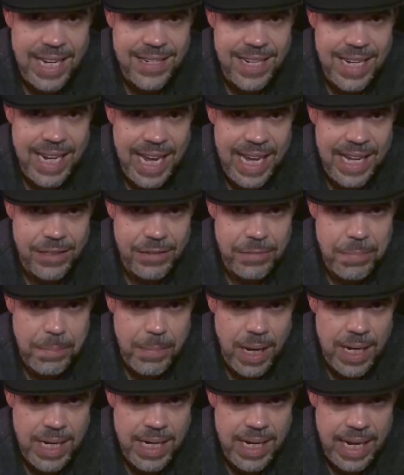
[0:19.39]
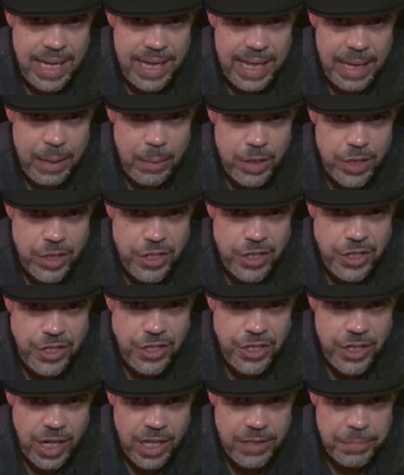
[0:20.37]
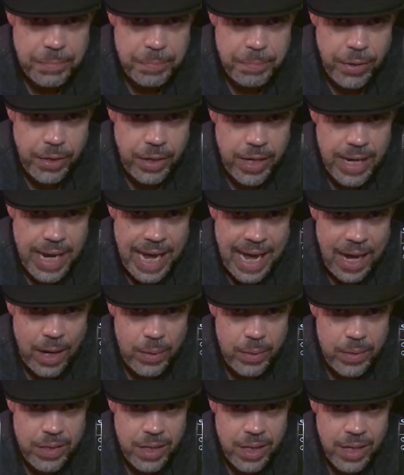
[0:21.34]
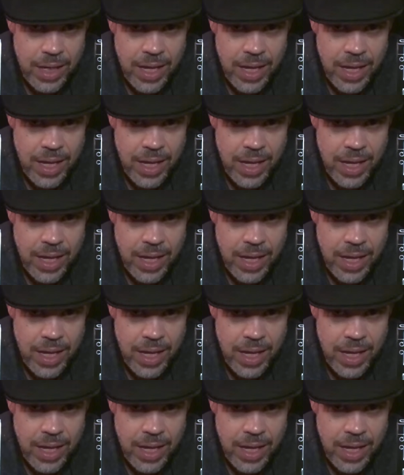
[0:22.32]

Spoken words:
Today is Monday. They were just put out.